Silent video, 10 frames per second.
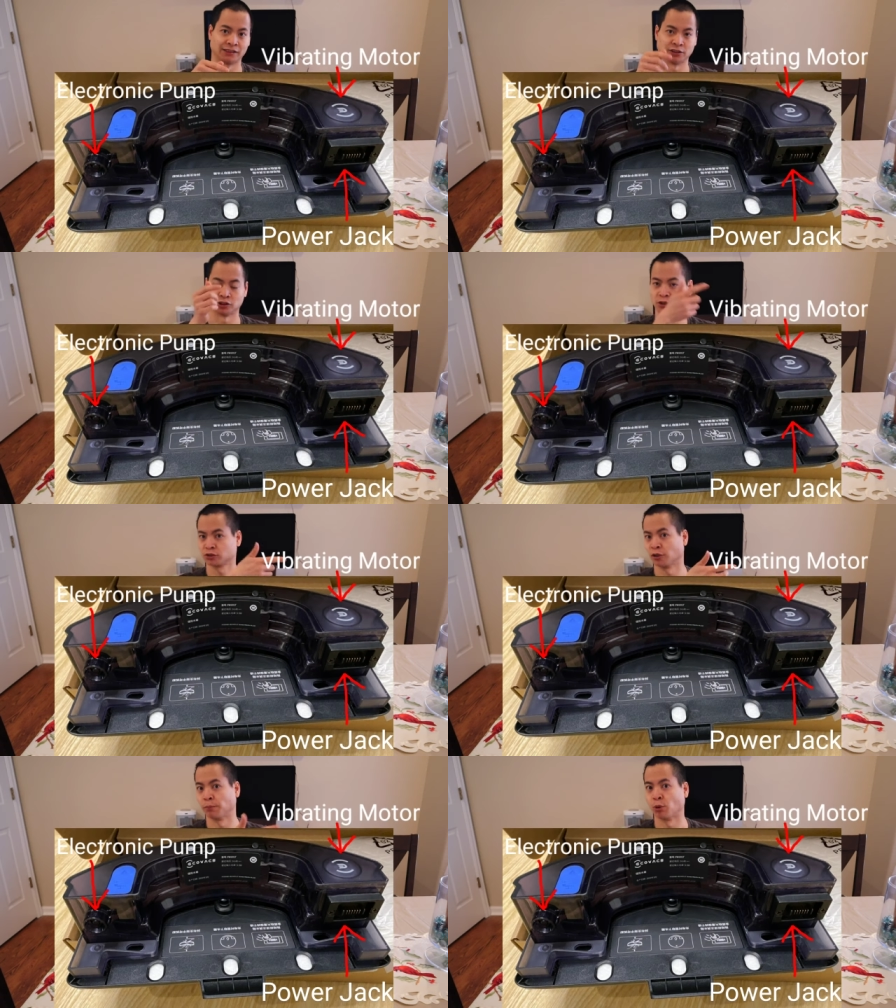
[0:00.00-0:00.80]
and there's
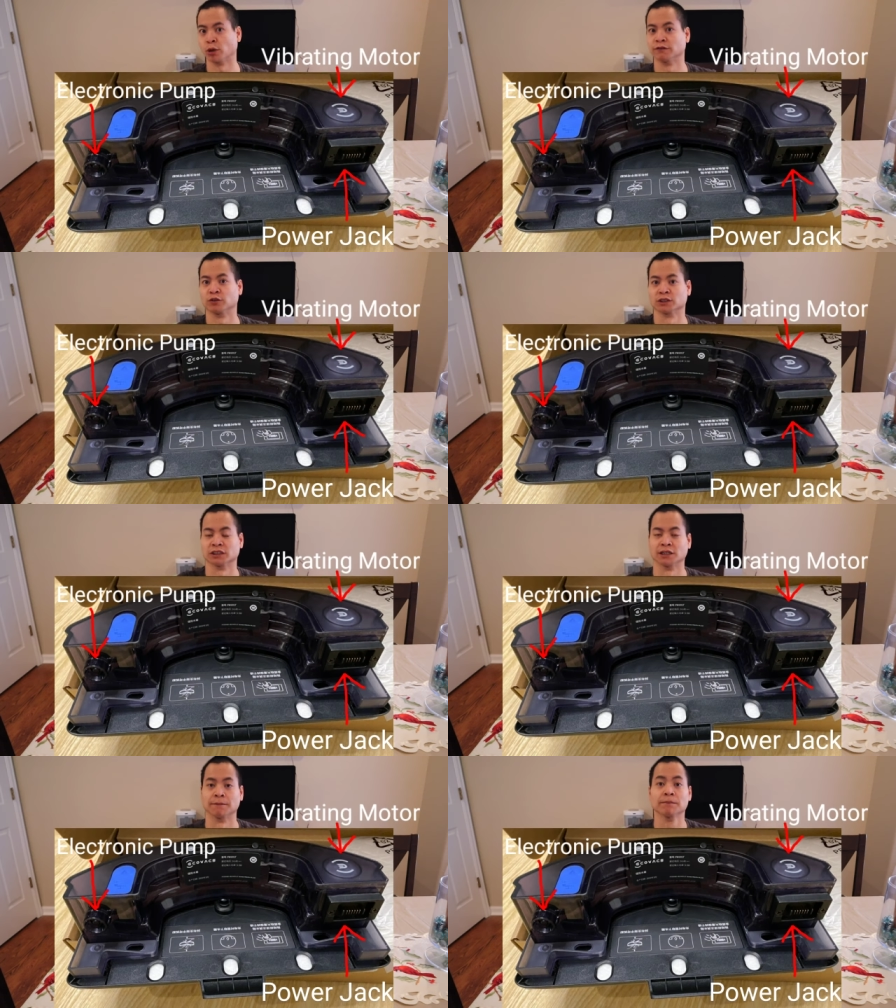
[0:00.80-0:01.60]
also a port for
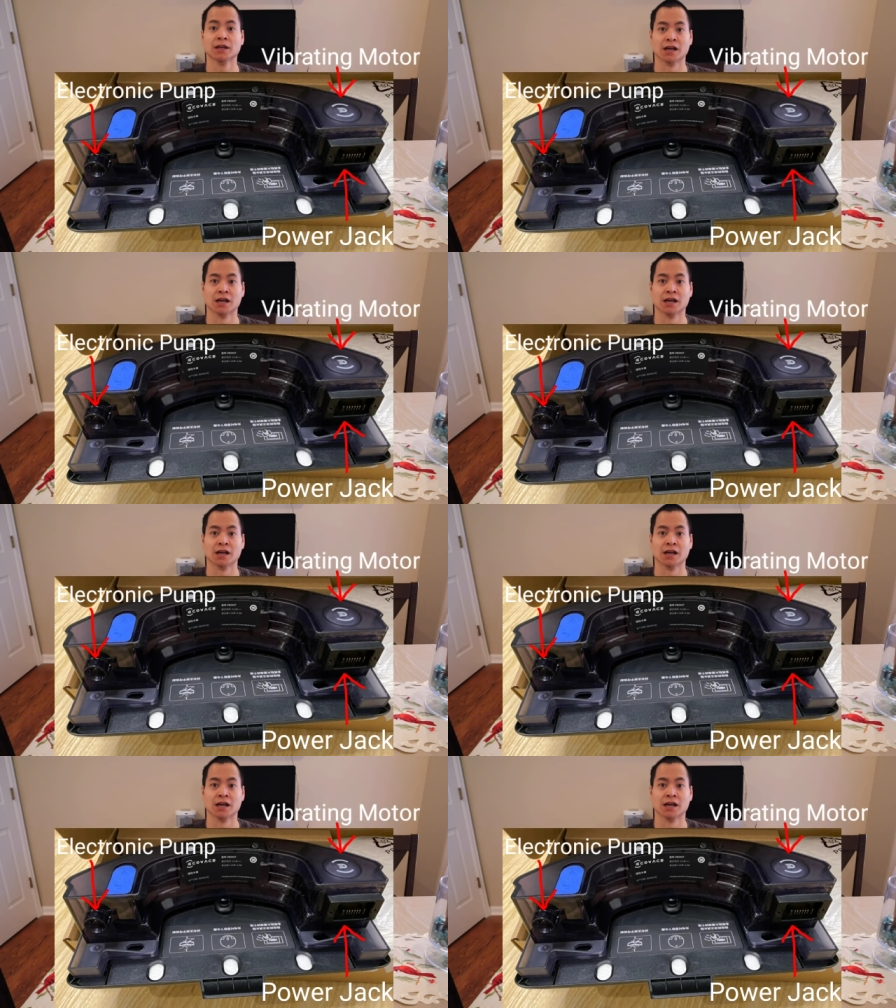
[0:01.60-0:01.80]
the